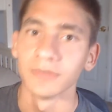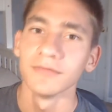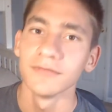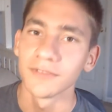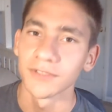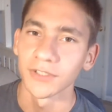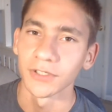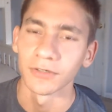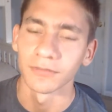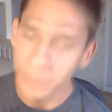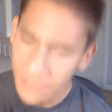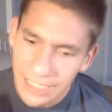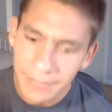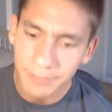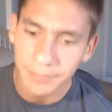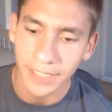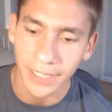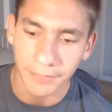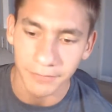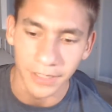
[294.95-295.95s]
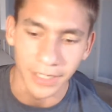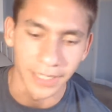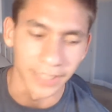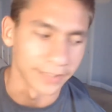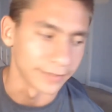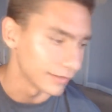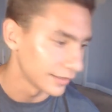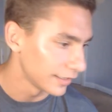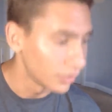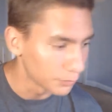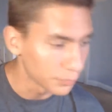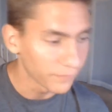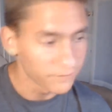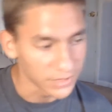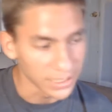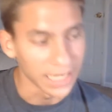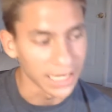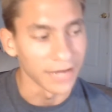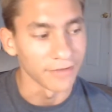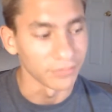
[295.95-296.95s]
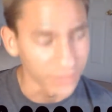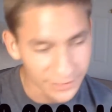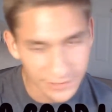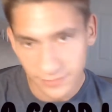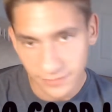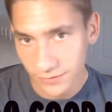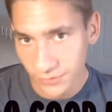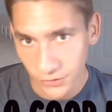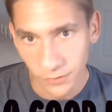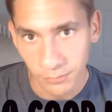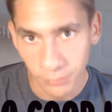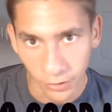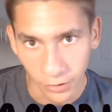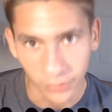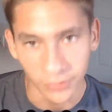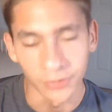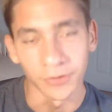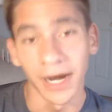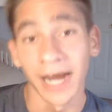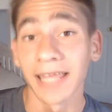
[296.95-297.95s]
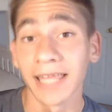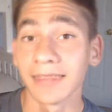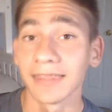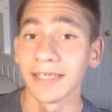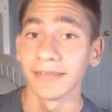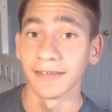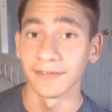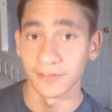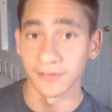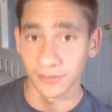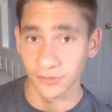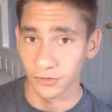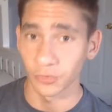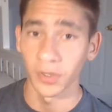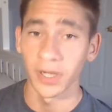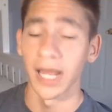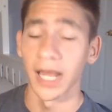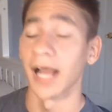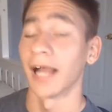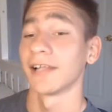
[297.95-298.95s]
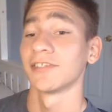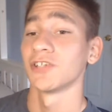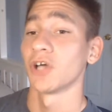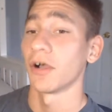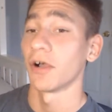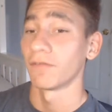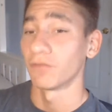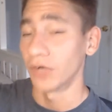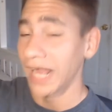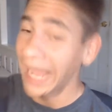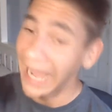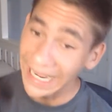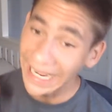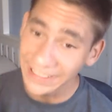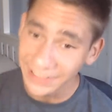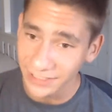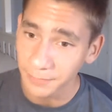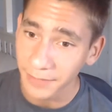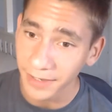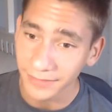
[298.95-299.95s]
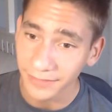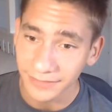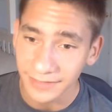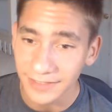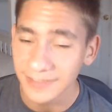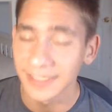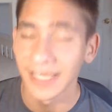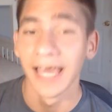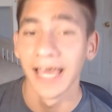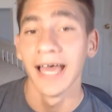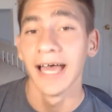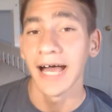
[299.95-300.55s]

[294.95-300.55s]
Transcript: So keep that in mind. Number 5, listen to your partner. I think this is great. I could talk for ages about this.